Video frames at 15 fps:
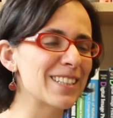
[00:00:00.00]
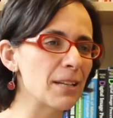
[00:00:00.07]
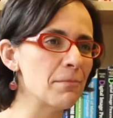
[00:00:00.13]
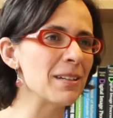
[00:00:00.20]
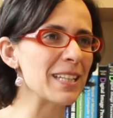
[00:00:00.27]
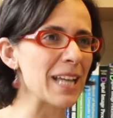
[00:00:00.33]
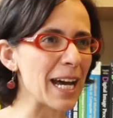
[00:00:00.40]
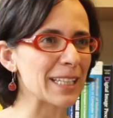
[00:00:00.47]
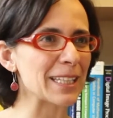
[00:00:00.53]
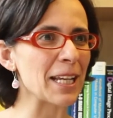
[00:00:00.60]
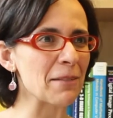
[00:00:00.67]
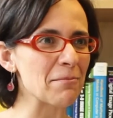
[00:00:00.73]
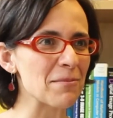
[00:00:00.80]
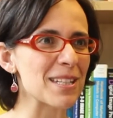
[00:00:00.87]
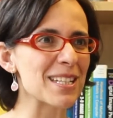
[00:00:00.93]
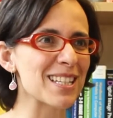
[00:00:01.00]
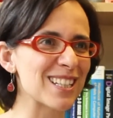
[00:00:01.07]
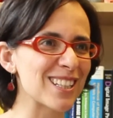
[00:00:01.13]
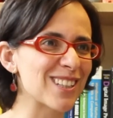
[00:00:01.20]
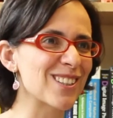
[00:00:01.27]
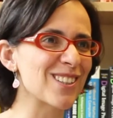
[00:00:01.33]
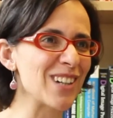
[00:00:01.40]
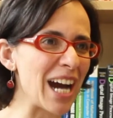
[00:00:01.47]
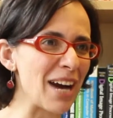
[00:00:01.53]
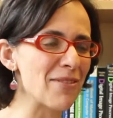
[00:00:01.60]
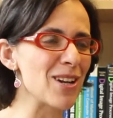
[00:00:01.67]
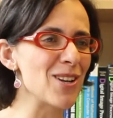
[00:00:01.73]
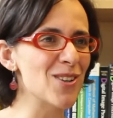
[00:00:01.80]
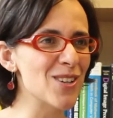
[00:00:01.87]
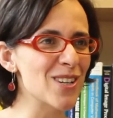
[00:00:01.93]
timid attempts to
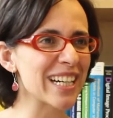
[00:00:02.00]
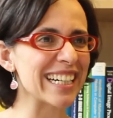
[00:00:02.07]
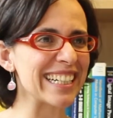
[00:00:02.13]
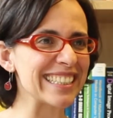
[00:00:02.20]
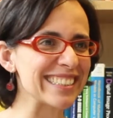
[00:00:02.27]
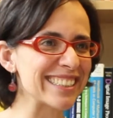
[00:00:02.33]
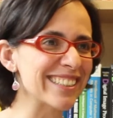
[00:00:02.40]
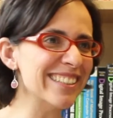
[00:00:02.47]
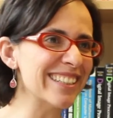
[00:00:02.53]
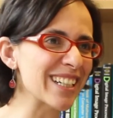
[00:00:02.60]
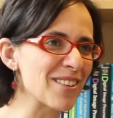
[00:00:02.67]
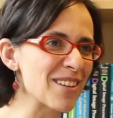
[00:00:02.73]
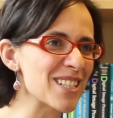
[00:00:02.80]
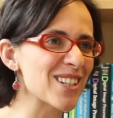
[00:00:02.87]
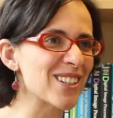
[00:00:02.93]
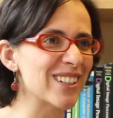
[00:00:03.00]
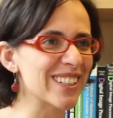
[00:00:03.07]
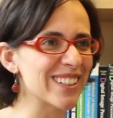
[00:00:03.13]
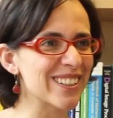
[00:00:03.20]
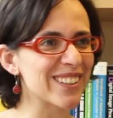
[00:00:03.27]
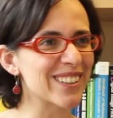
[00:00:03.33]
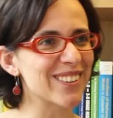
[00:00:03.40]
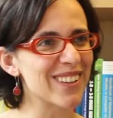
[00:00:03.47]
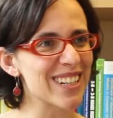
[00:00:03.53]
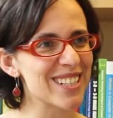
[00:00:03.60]
have a look and okay, what's going on,